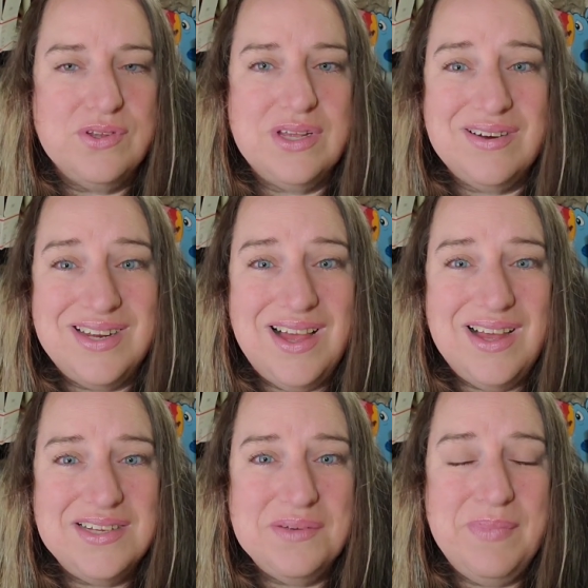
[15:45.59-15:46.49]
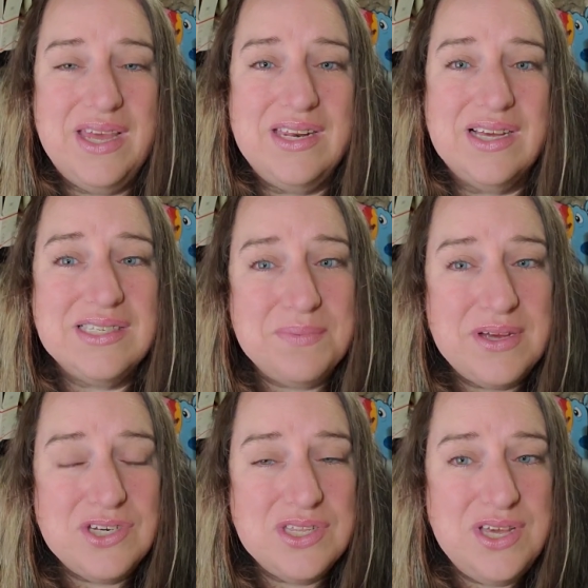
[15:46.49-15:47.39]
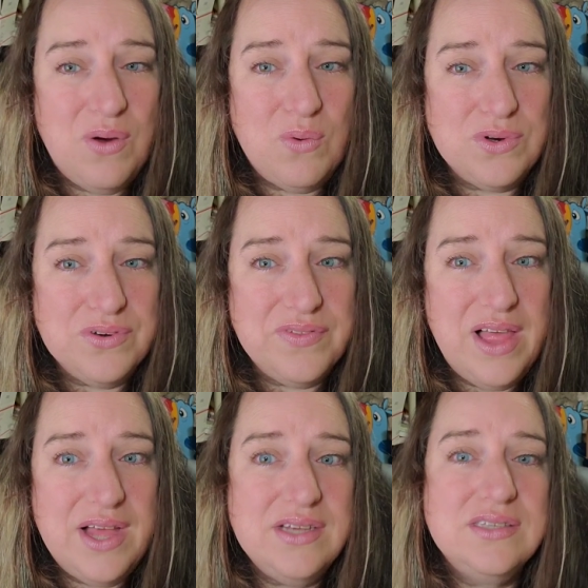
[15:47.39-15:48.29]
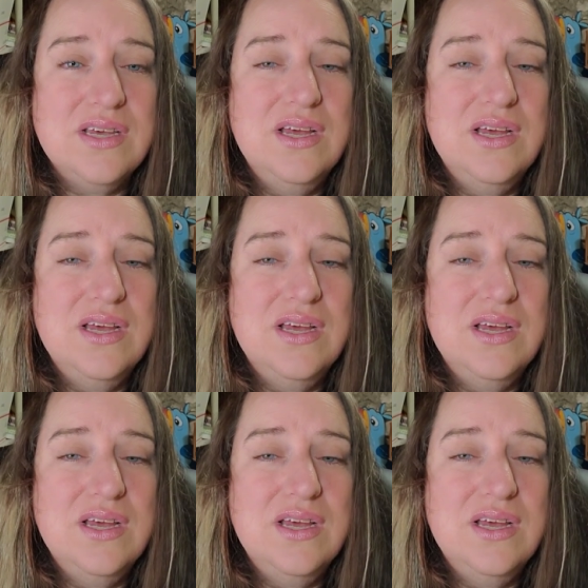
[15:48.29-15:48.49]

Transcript: They're in high demand, especially older flags.